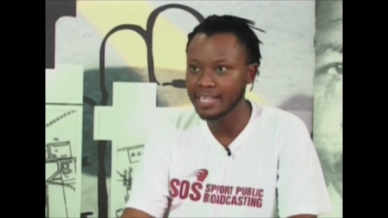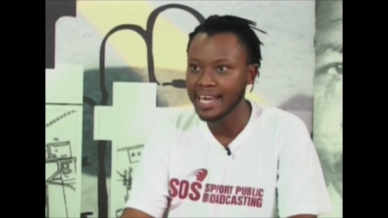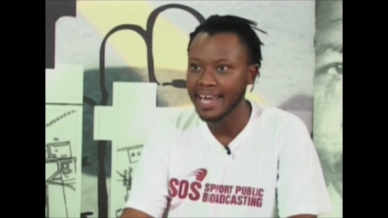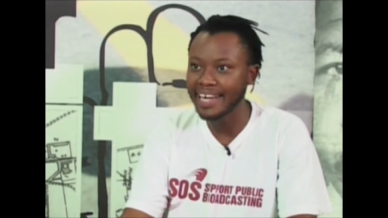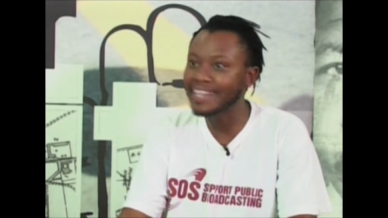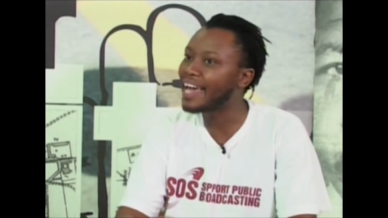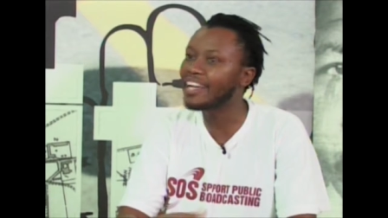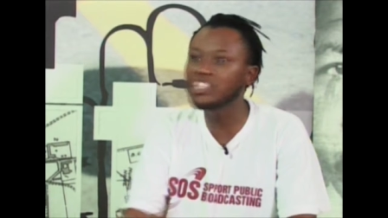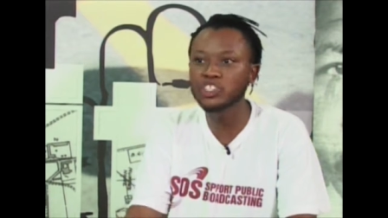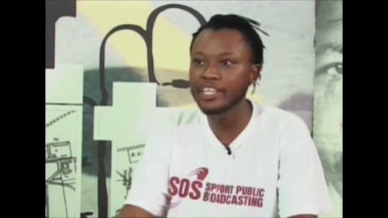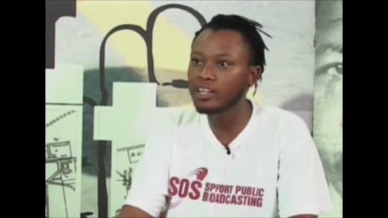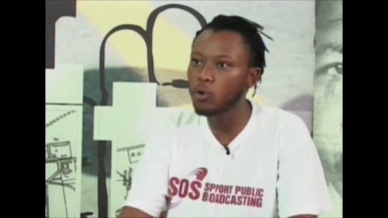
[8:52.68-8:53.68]

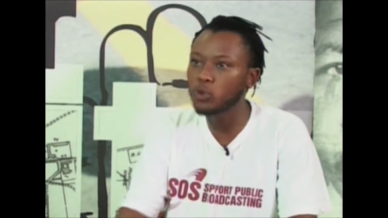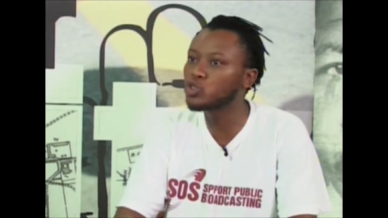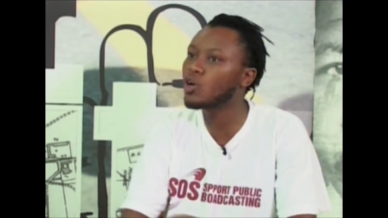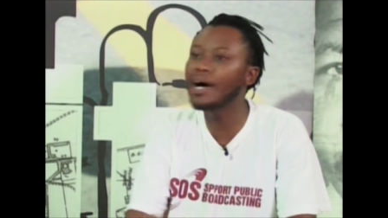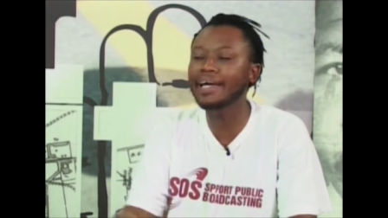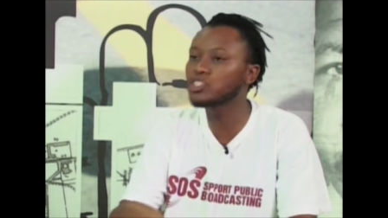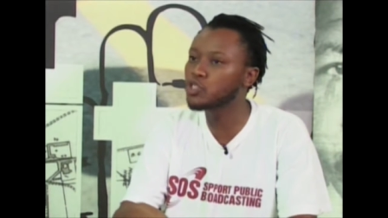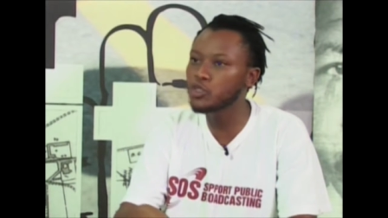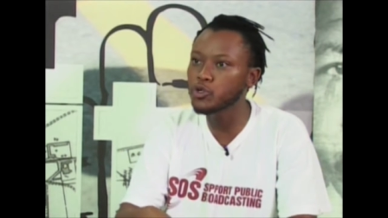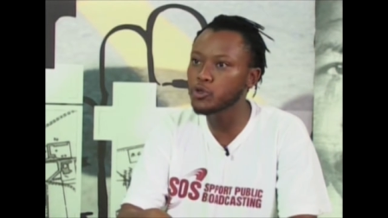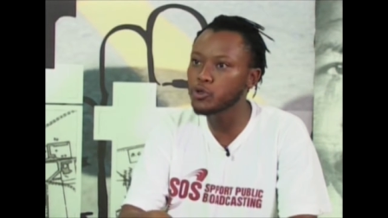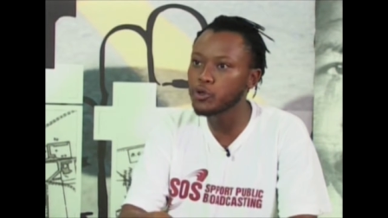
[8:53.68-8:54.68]
engaging or trying
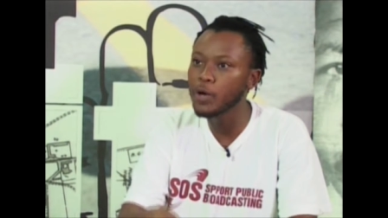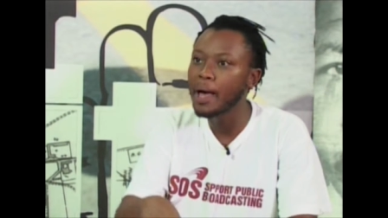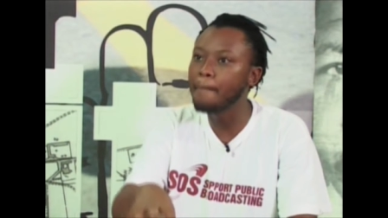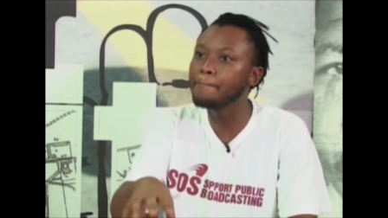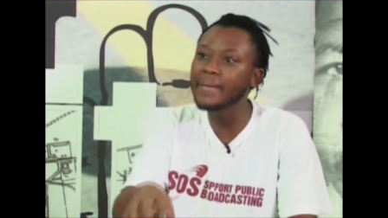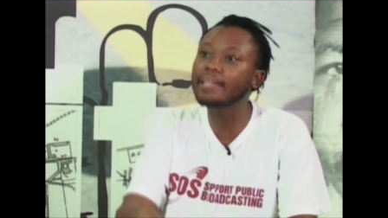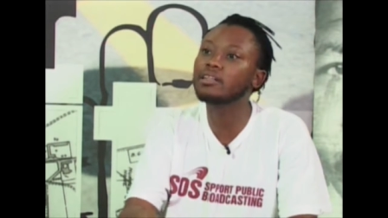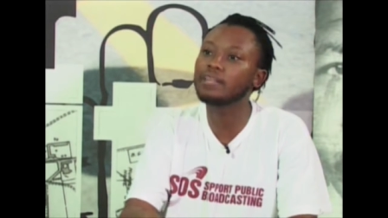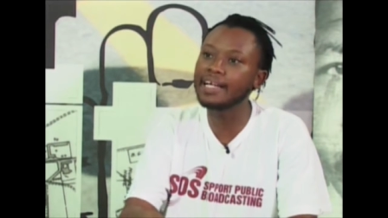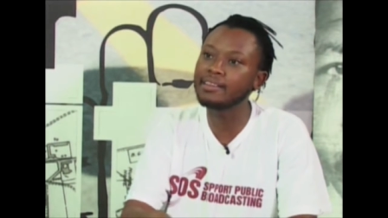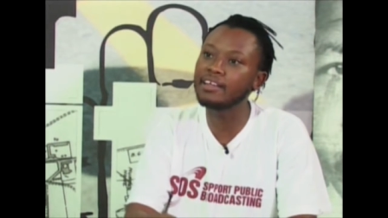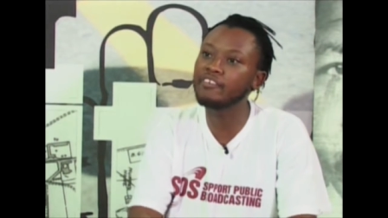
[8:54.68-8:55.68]
to meddle
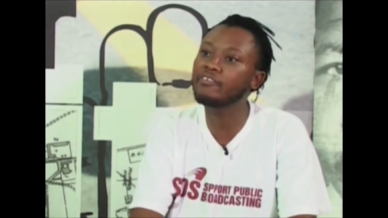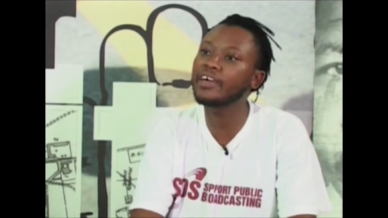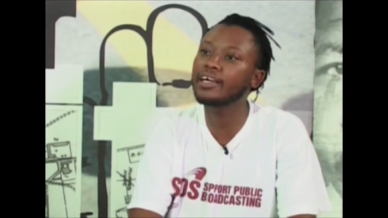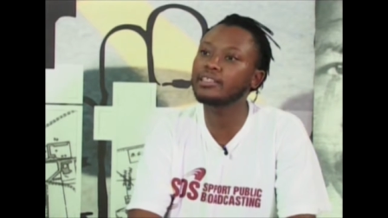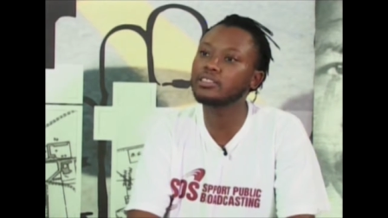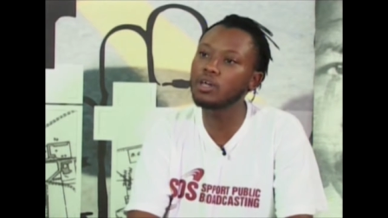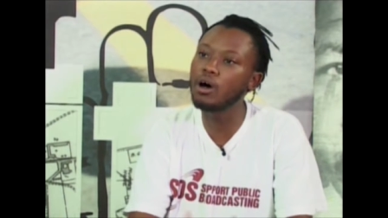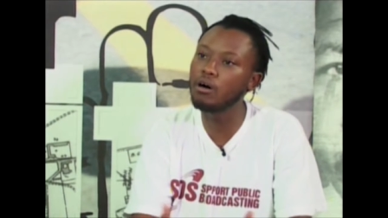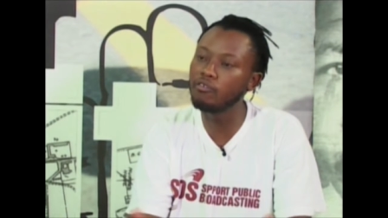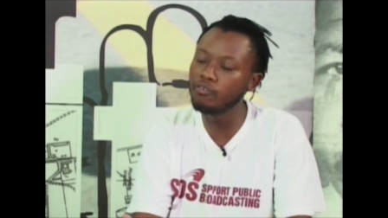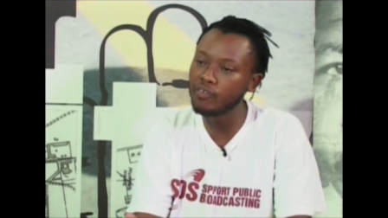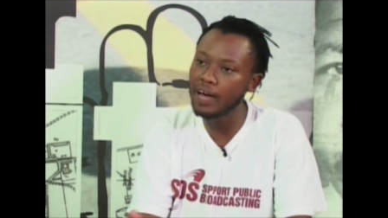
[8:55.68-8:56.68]
in the affairs
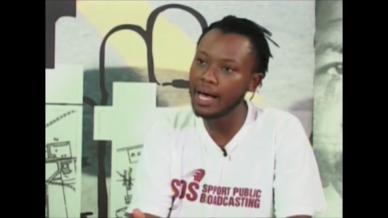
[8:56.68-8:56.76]
of